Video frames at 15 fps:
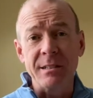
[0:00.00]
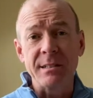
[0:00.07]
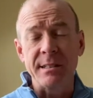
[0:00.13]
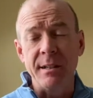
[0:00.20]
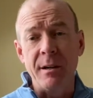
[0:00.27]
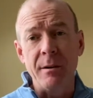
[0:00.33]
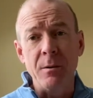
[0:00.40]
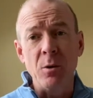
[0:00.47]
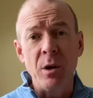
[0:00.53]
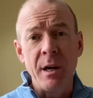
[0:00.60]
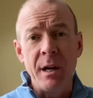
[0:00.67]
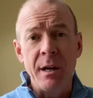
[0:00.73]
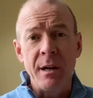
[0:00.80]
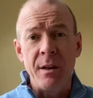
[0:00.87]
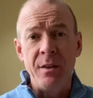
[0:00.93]
So
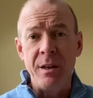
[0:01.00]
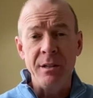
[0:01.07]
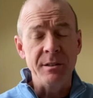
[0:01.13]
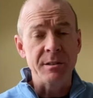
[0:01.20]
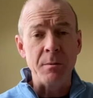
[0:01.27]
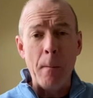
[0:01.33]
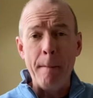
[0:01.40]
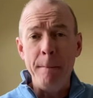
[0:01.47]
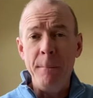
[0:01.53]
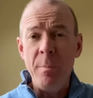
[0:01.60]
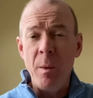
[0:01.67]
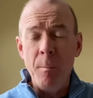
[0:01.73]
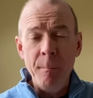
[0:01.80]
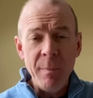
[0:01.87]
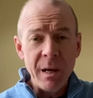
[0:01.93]
there's
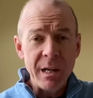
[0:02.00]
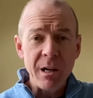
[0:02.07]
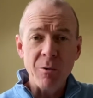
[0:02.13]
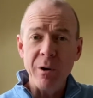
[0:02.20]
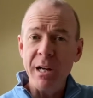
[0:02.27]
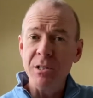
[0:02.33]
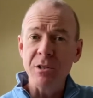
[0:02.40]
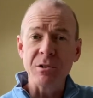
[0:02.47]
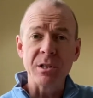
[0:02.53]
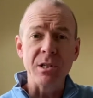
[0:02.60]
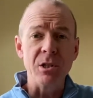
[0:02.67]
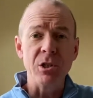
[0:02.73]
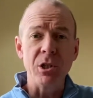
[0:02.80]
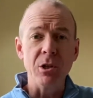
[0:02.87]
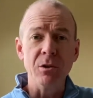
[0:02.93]
many arrangers to
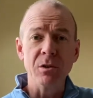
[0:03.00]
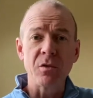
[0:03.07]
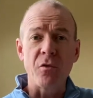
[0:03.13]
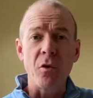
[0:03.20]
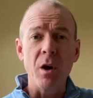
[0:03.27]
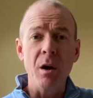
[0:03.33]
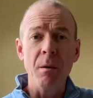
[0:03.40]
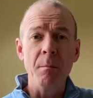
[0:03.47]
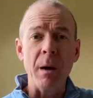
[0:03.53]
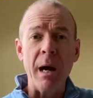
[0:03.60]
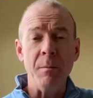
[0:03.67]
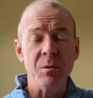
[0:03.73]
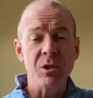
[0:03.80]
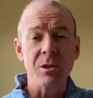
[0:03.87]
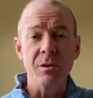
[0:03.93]
choose from. I'm
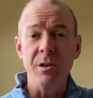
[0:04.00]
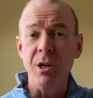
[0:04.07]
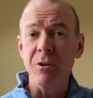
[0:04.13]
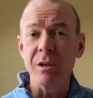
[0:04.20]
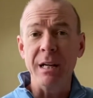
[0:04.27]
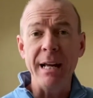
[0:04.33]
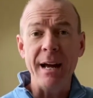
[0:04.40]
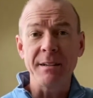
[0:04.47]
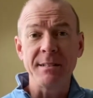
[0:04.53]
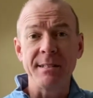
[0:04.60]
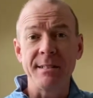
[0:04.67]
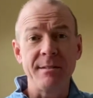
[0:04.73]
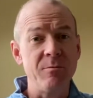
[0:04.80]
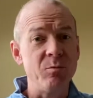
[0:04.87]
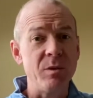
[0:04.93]
sure you can
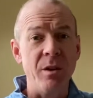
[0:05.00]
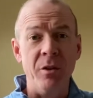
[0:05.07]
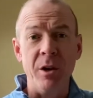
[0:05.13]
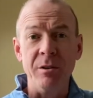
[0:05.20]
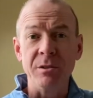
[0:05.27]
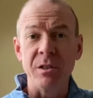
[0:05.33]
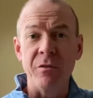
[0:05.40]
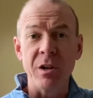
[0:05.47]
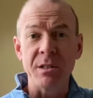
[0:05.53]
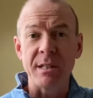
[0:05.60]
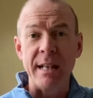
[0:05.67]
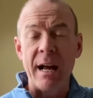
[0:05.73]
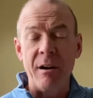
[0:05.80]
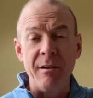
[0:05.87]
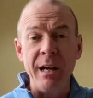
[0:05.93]
ask those of us
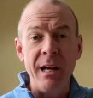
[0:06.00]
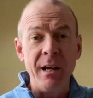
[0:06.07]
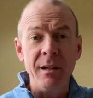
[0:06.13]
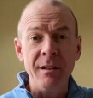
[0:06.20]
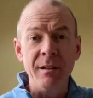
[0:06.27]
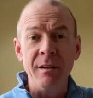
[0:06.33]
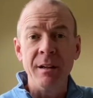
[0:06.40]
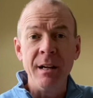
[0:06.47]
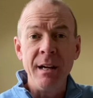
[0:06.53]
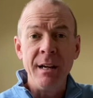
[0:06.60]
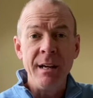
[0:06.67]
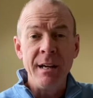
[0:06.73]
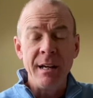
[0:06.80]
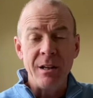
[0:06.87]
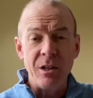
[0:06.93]
that are in
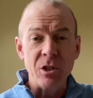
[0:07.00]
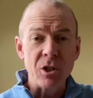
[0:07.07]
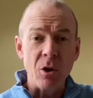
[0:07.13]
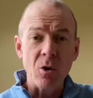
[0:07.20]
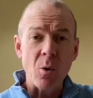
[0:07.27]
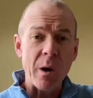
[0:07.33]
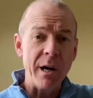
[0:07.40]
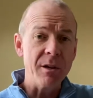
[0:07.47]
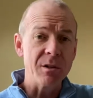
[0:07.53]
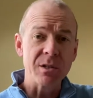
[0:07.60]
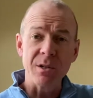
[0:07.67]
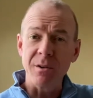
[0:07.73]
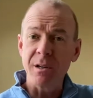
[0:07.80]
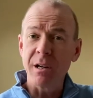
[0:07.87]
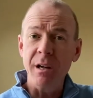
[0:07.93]
the show choir
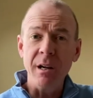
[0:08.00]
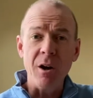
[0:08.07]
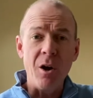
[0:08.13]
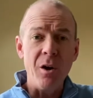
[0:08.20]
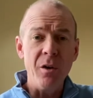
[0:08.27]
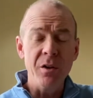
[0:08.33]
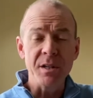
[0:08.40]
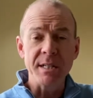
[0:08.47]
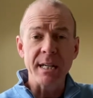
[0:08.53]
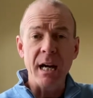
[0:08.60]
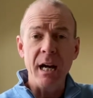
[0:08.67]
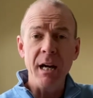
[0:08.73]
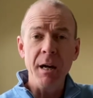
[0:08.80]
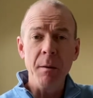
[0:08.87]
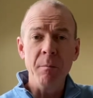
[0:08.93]
circuit all the
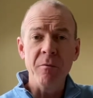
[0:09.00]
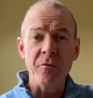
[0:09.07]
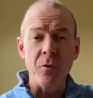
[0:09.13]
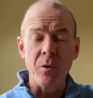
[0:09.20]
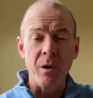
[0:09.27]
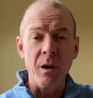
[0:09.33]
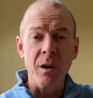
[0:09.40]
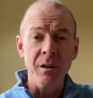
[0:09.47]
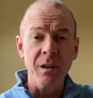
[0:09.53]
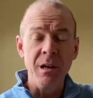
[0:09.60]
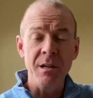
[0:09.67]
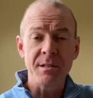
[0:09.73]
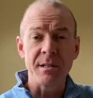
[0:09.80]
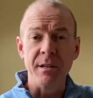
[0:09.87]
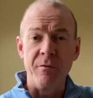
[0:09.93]
time for a
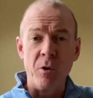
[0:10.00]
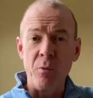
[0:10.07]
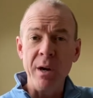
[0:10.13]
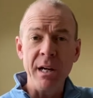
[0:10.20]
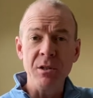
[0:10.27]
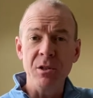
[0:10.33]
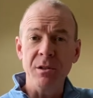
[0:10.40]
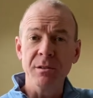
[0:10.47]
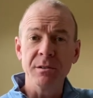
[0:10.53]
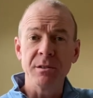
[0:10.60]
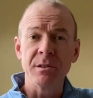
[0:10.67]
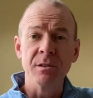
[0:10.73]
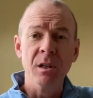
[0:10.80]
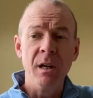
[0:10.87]
list of arrangers.